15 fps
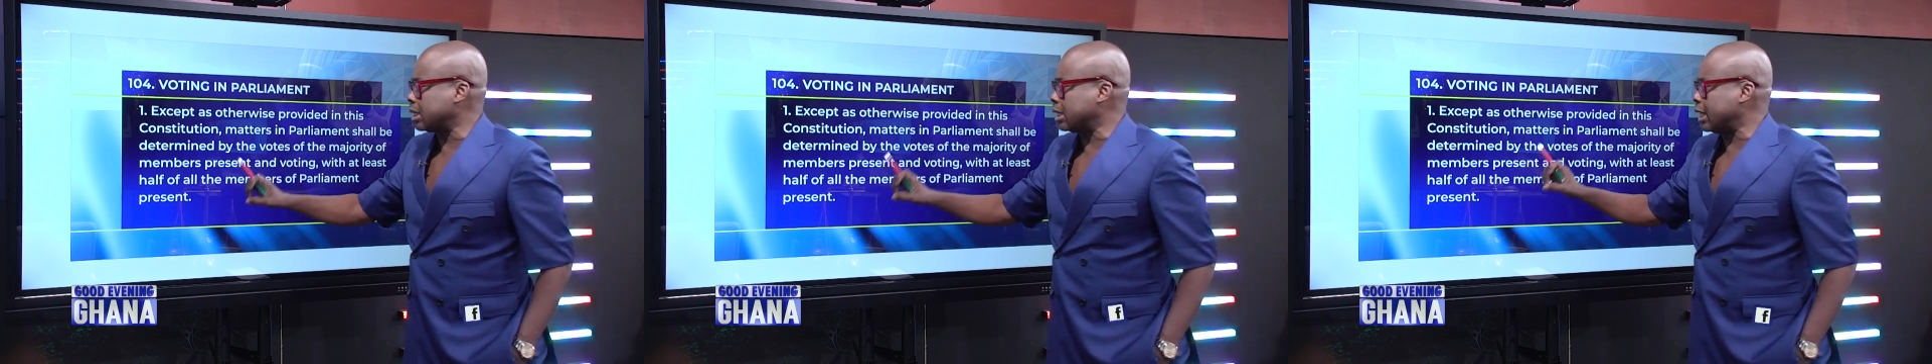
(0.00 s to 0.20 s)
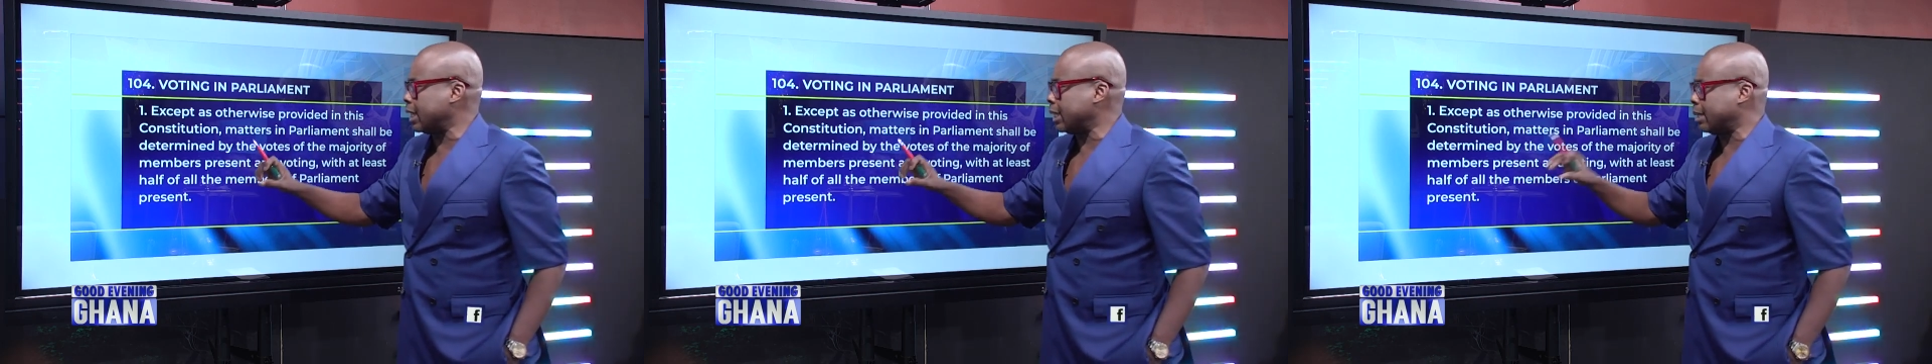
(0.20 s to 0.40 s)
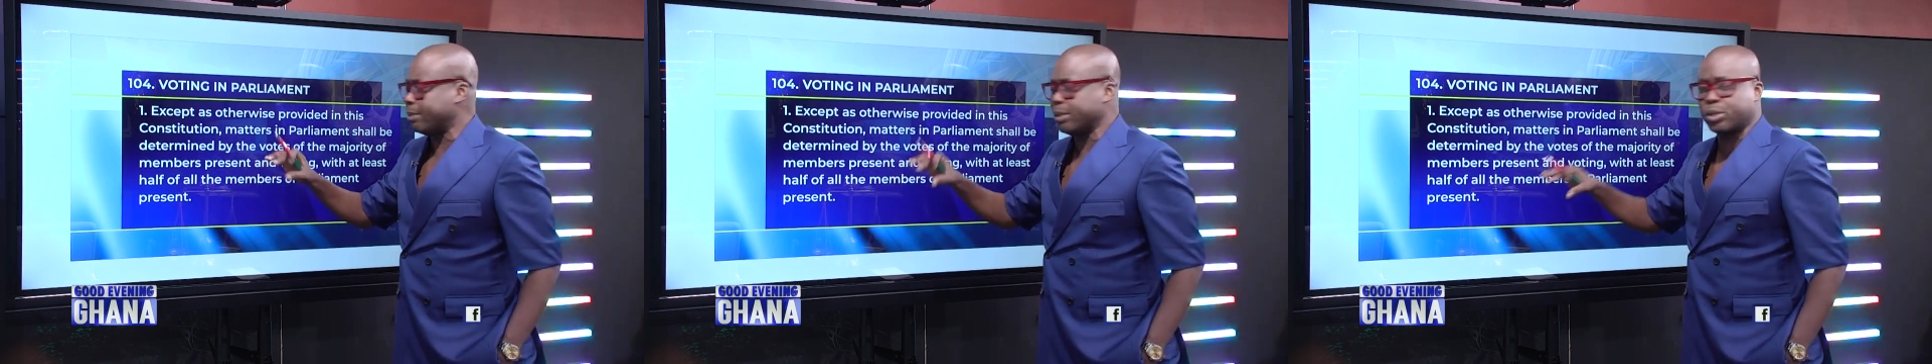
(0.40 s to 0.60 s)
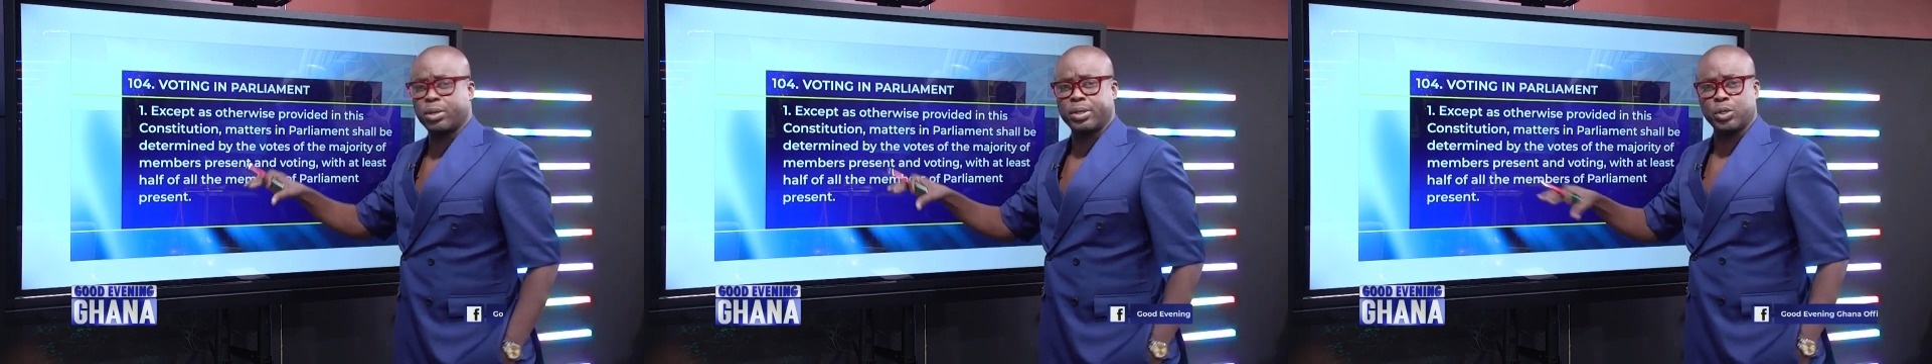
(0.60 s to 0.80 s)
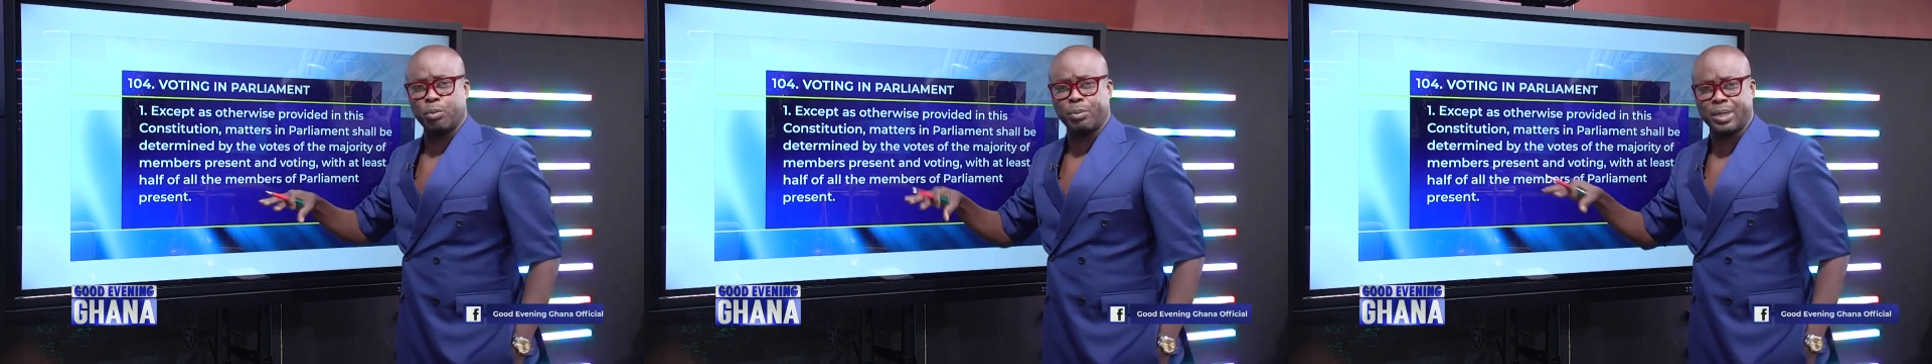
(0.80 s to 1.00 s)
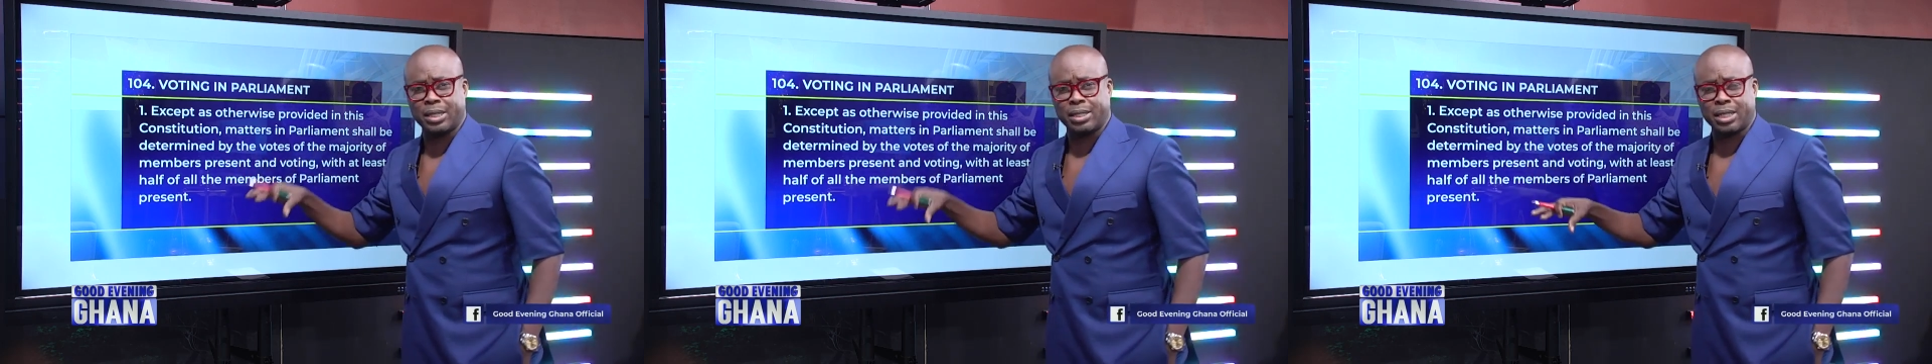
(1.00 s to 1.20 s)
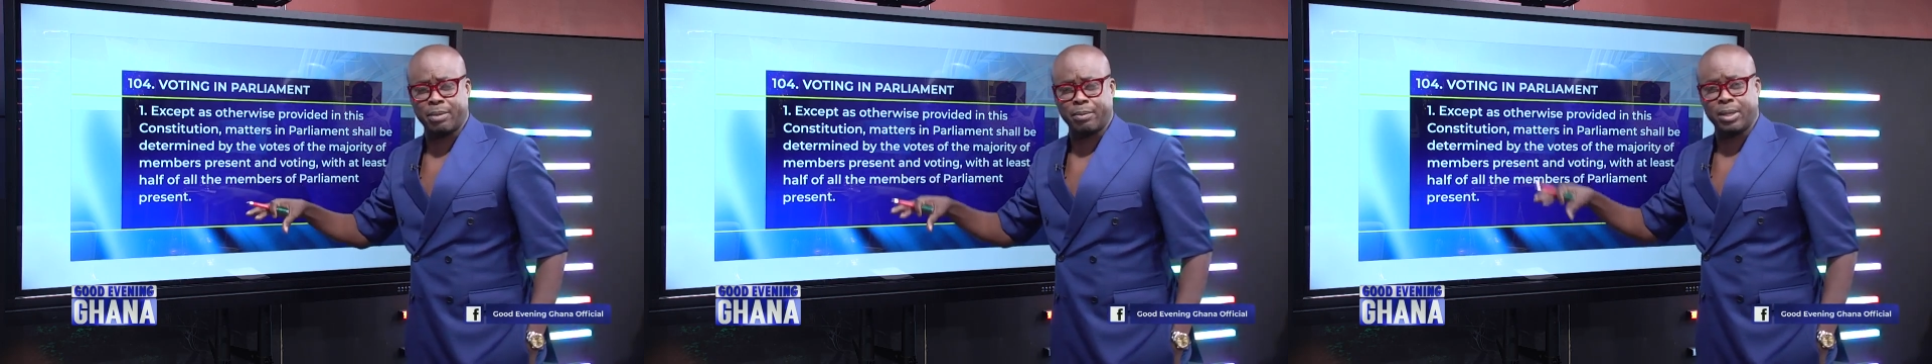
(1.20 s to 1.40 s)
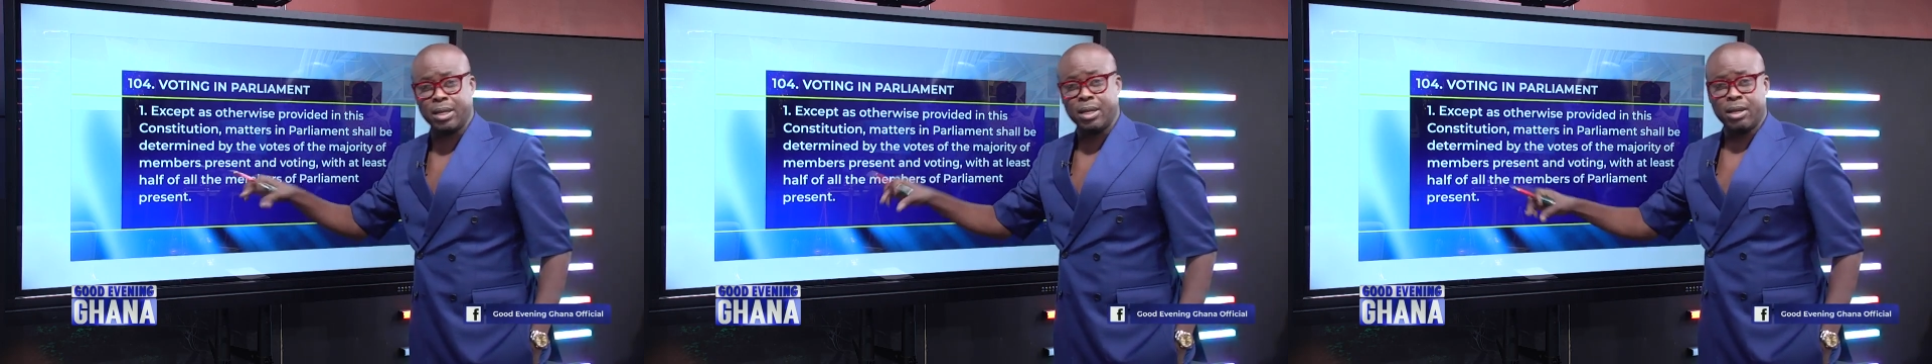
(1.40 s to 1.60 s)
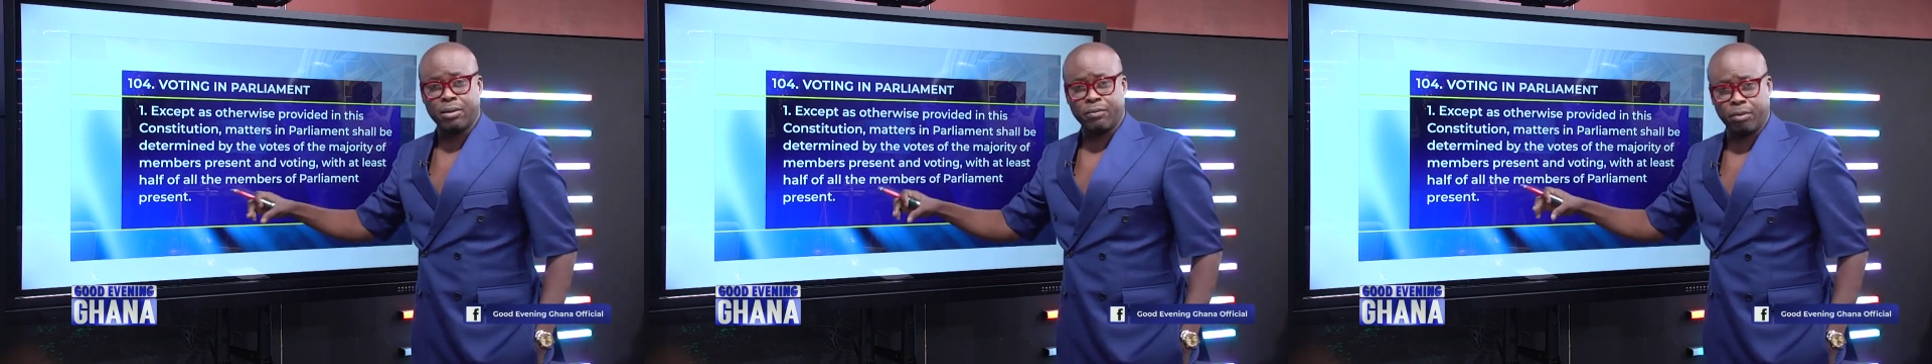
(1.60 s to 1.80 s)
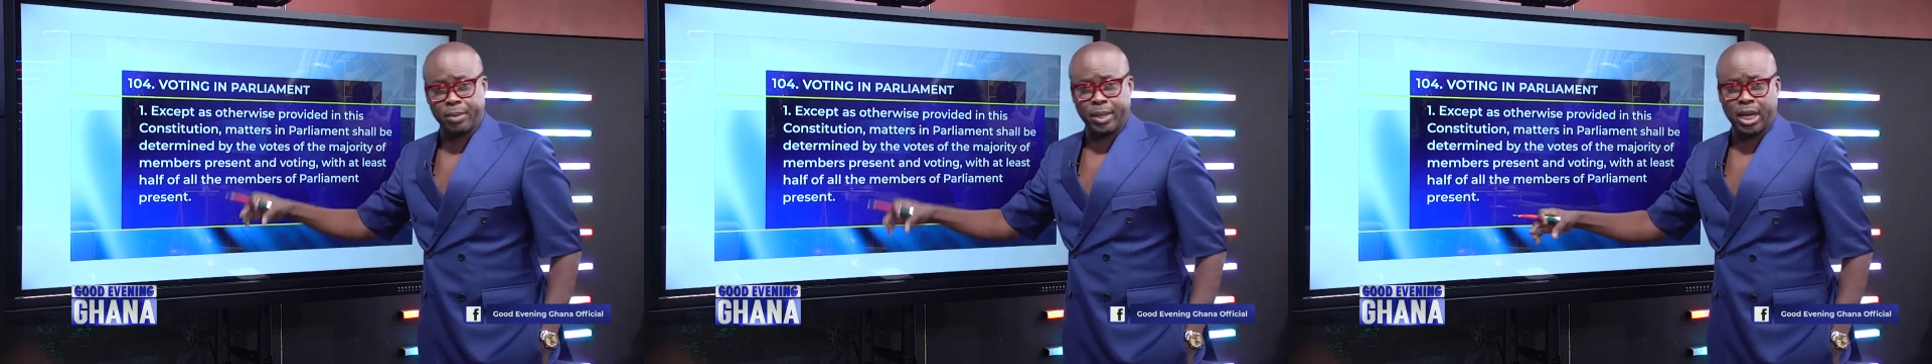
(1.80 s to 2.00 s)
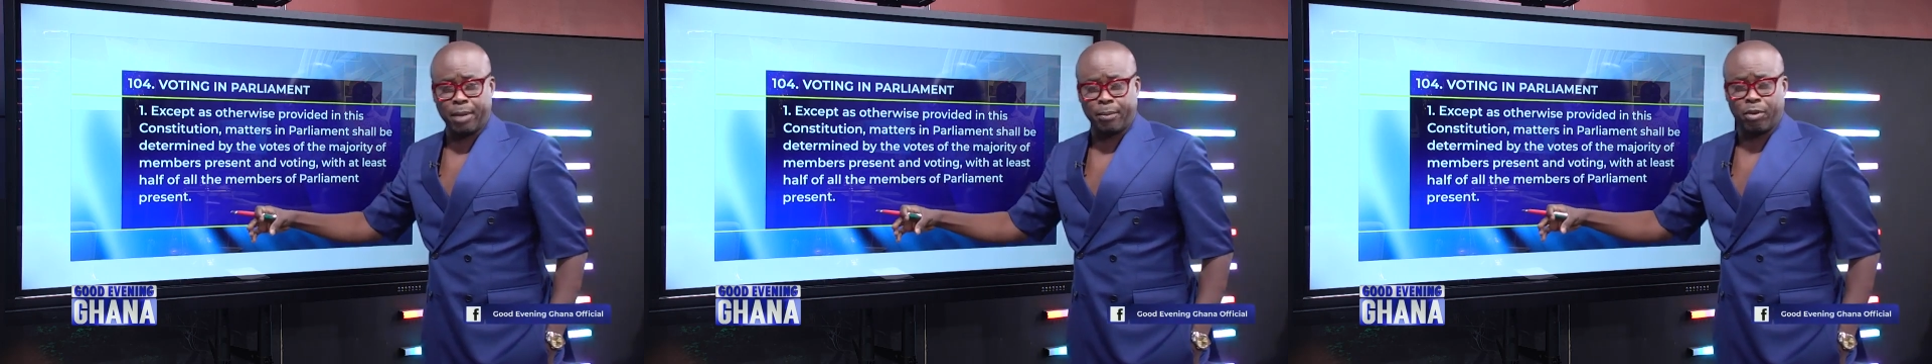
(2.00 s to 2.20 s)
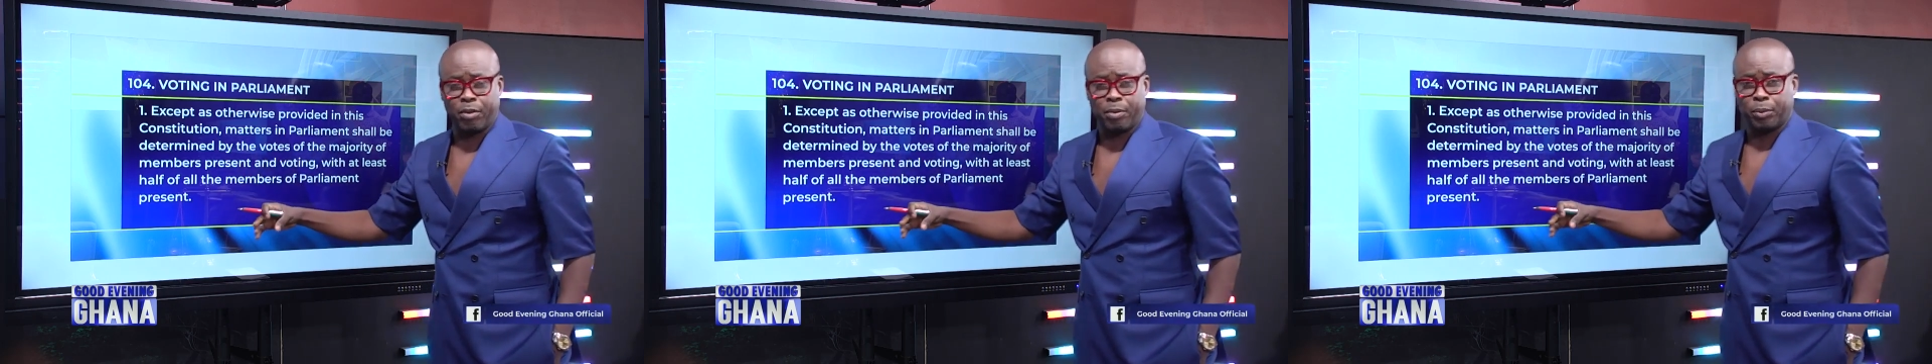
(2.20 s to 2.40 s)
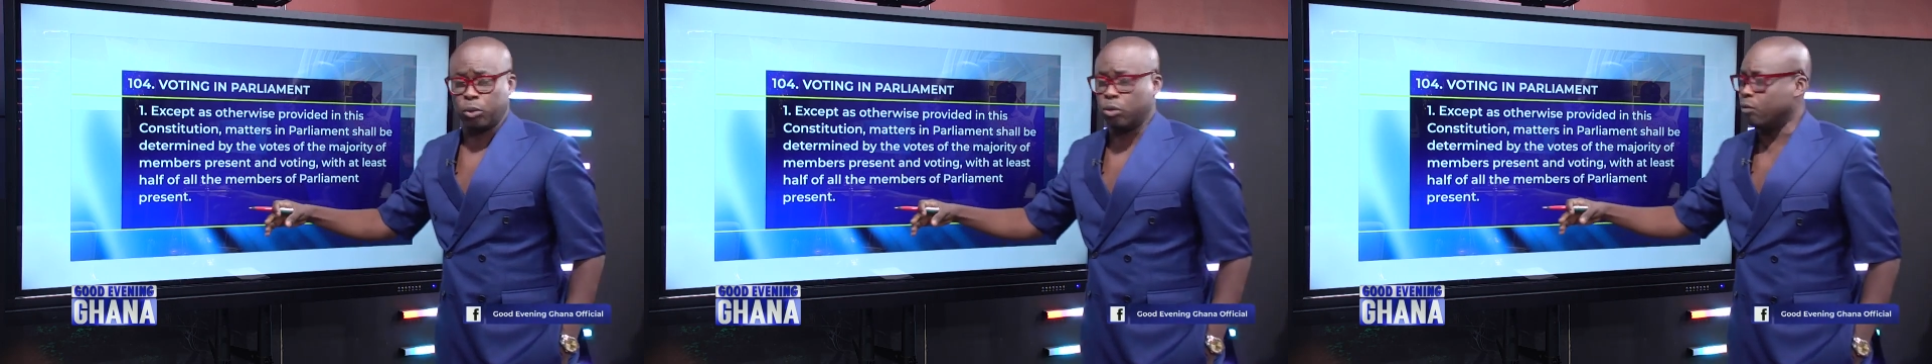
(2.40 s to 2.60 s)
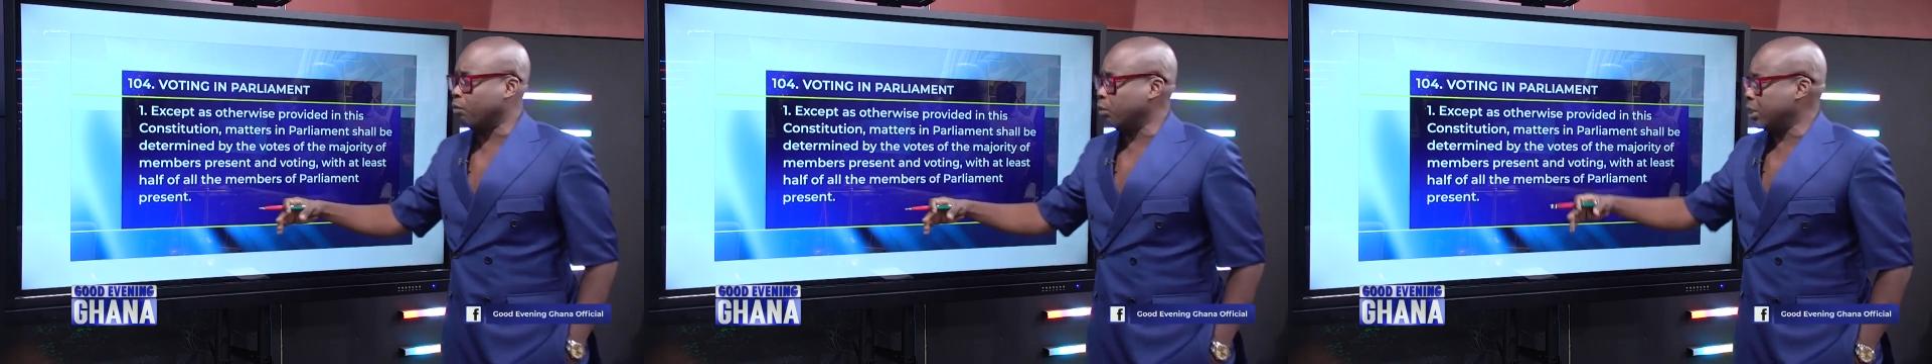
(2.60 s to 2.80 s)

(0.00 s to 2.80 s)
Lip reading: the majority will be determined from the number of people who vote.